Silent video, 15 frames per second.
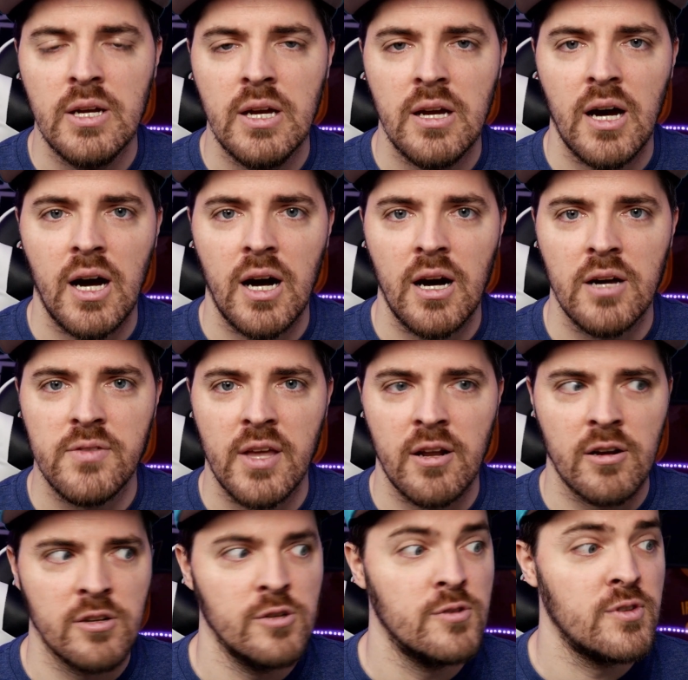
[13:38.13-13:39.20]
that are
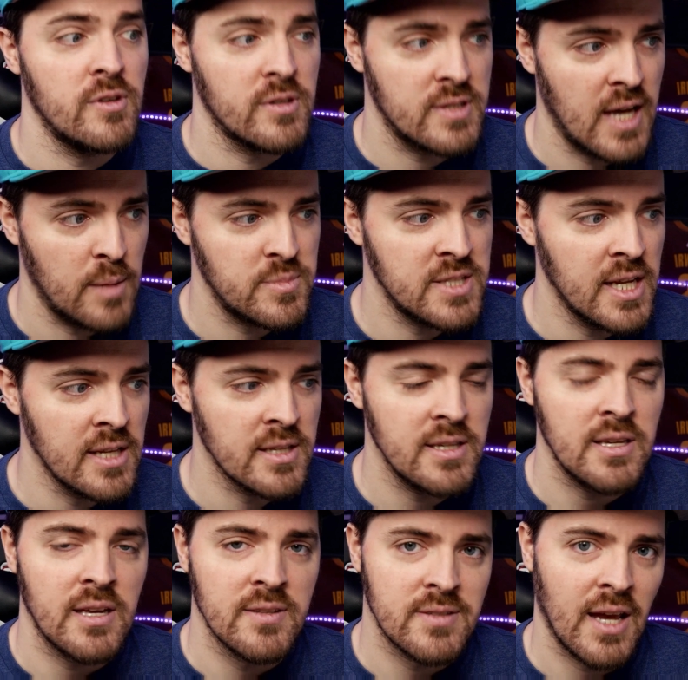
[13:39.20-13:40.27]
using this app daily
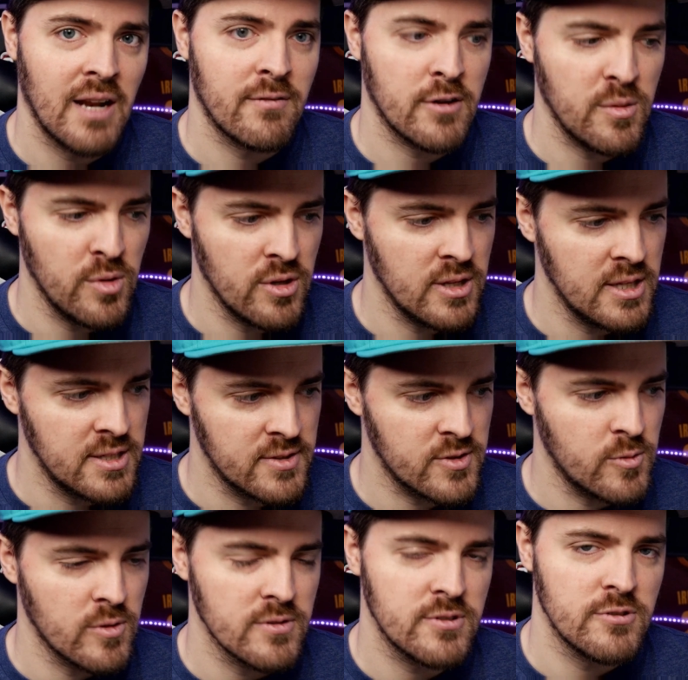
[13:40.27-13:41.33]
inside of our community
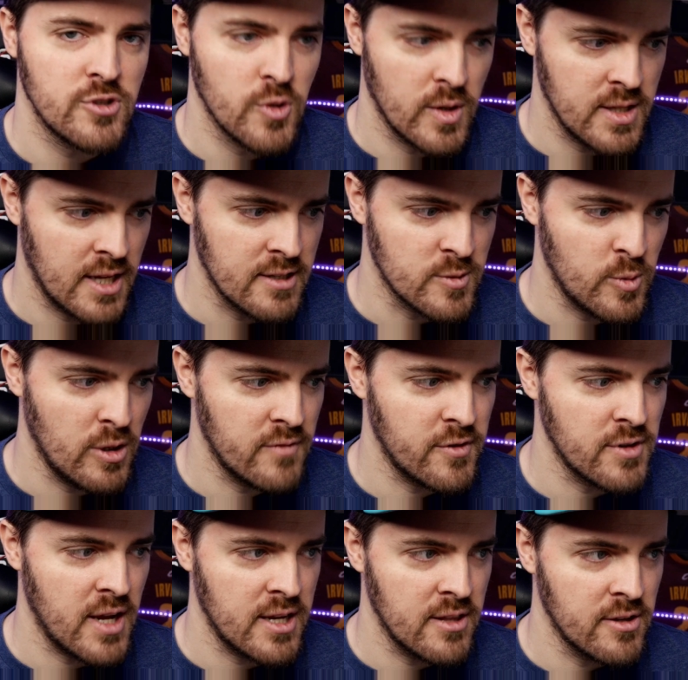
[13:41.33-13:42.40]
Discord. So join that as well if you're
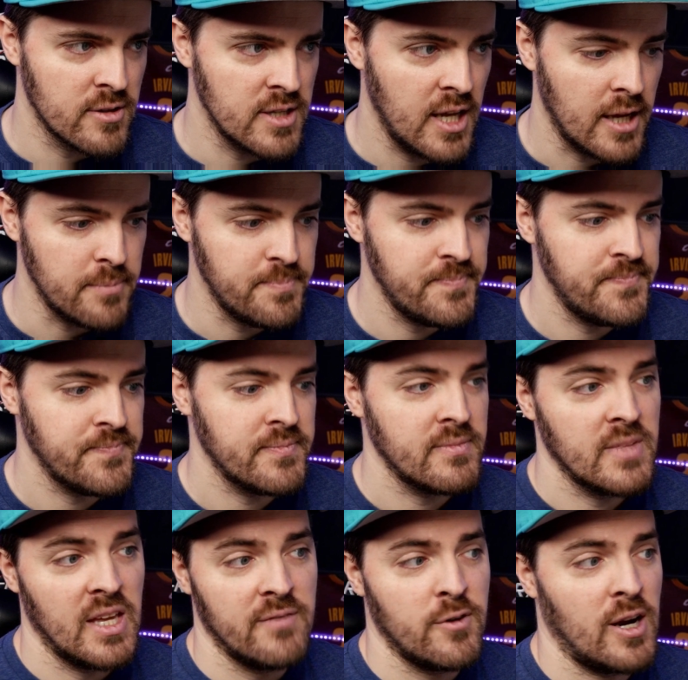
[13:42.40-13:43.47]
not in there yet.
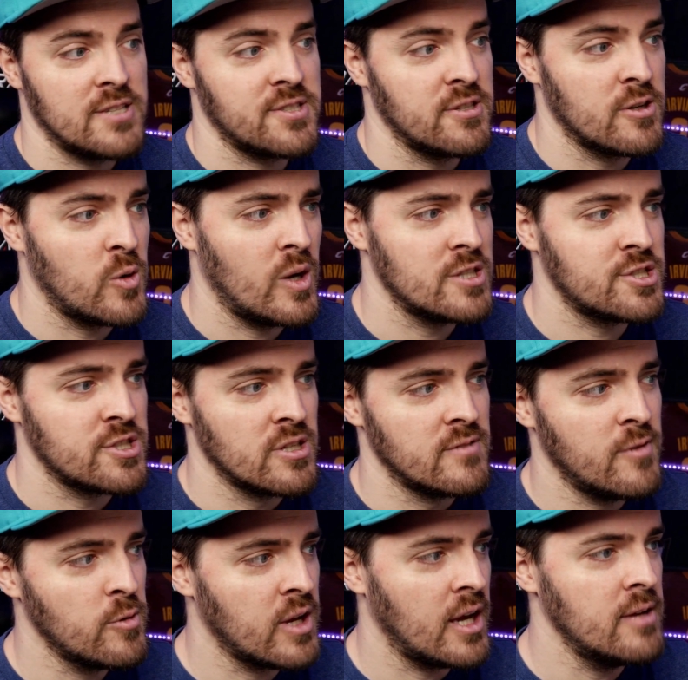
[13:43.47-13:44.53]
If you're asking a question of,
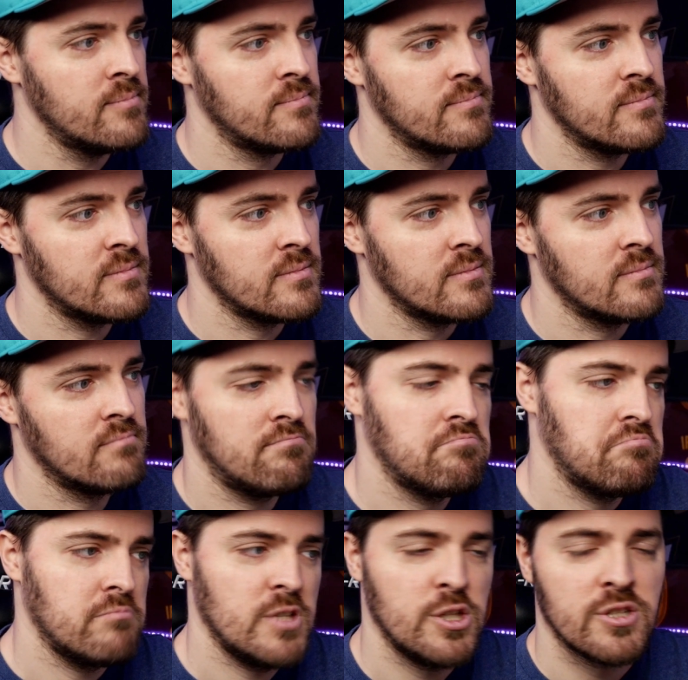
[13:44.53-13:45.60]
okay,
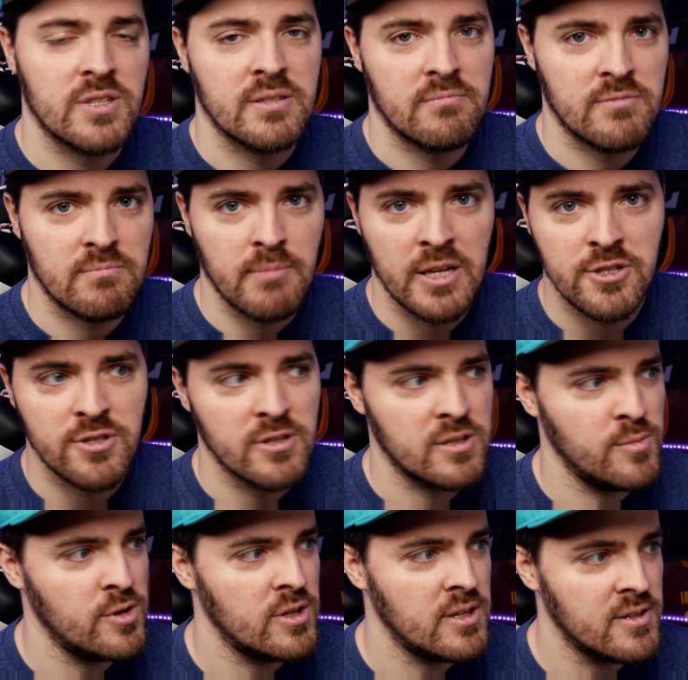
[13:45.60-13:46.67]
you just mentioned the
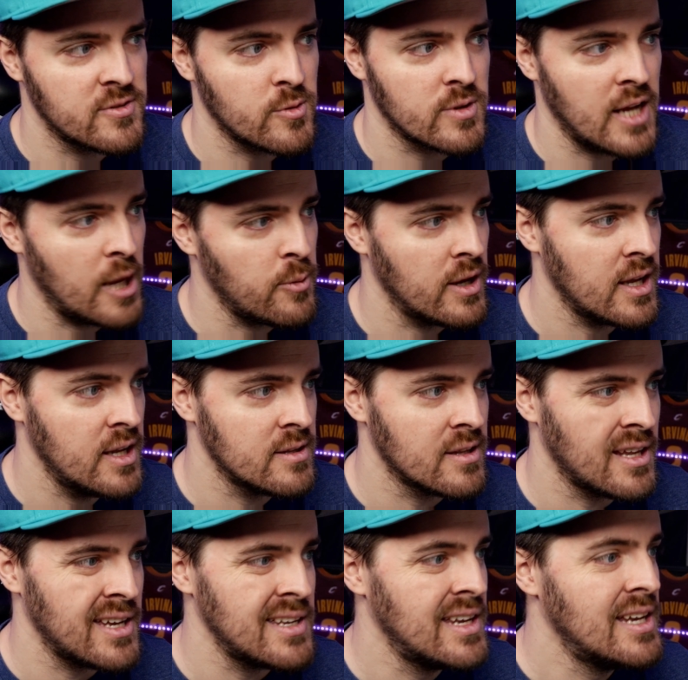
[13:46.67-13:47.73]
community Discord, how do I get in
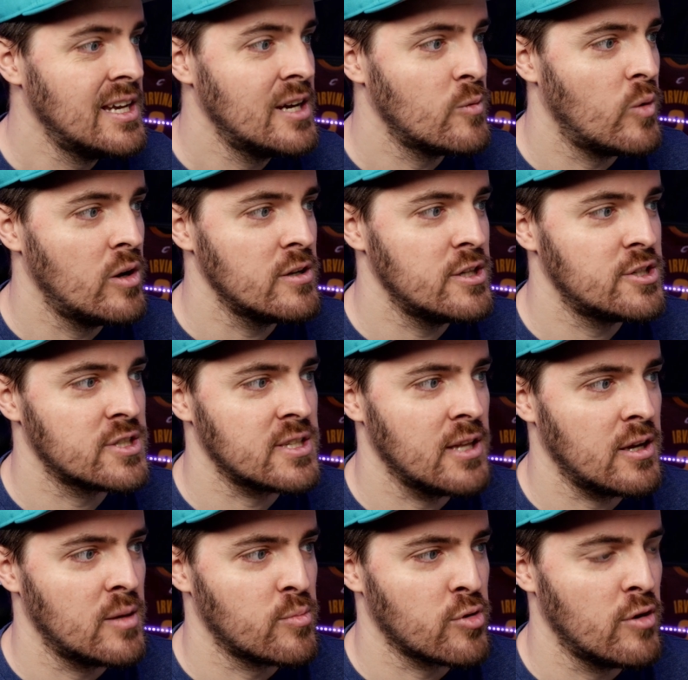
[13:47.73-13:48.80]
that? Well, you just click
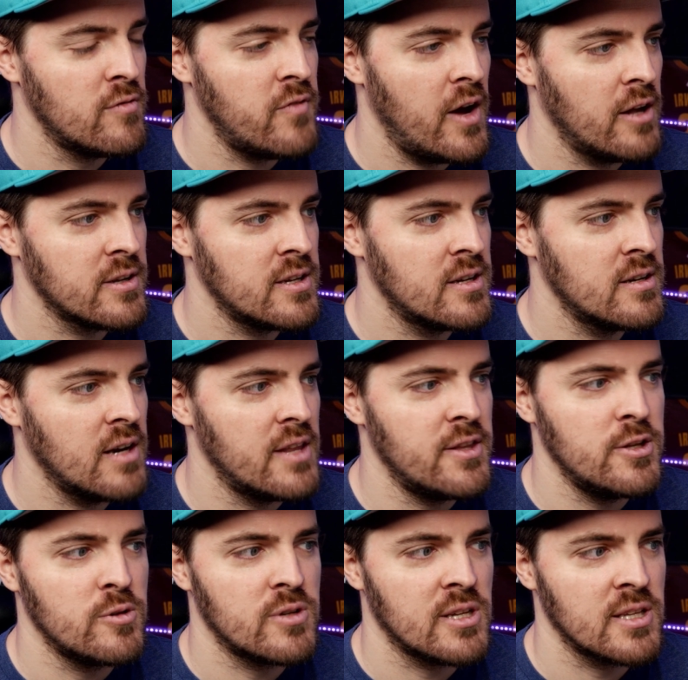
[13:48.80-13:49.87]
on profile here, and then
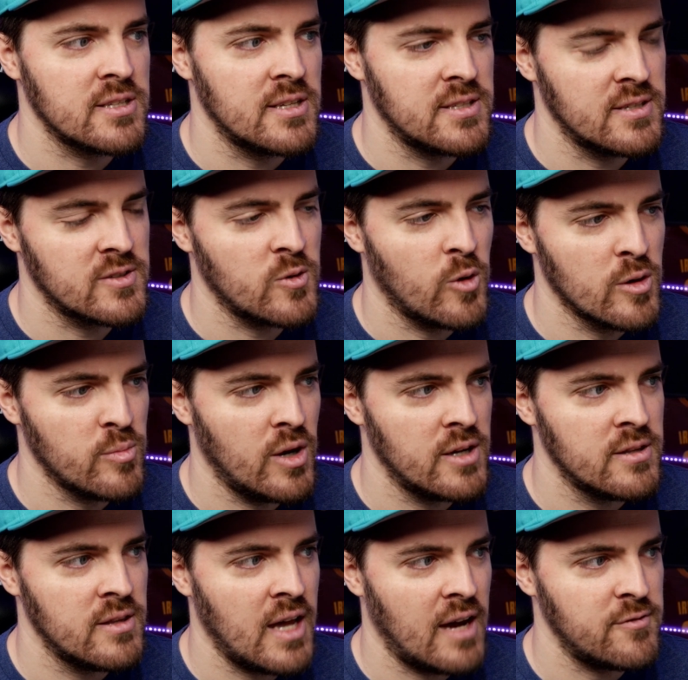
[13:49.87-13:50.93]
you click the Discord
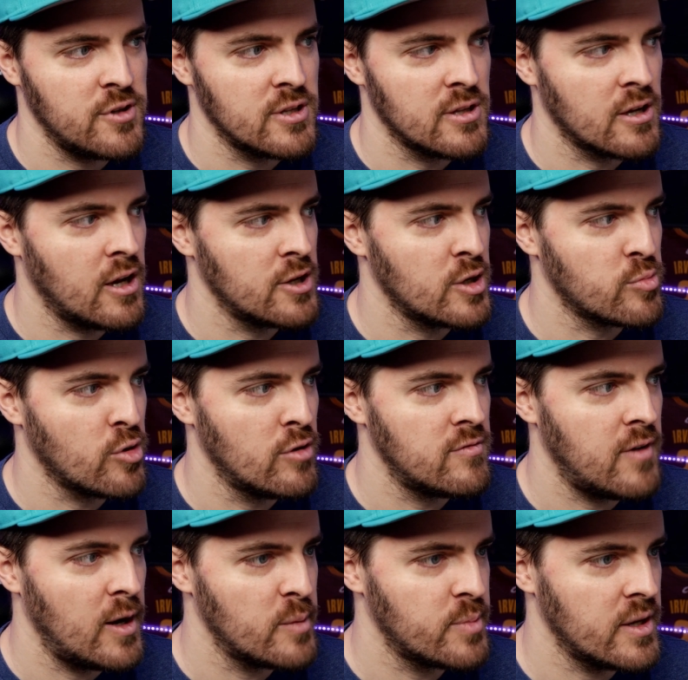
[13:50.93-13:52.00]
button after you click on your
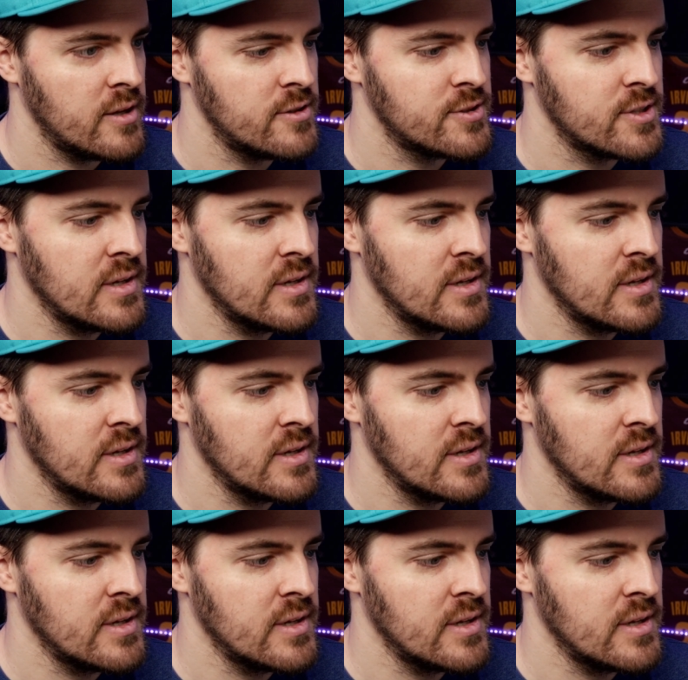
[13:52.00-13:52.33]
profile page.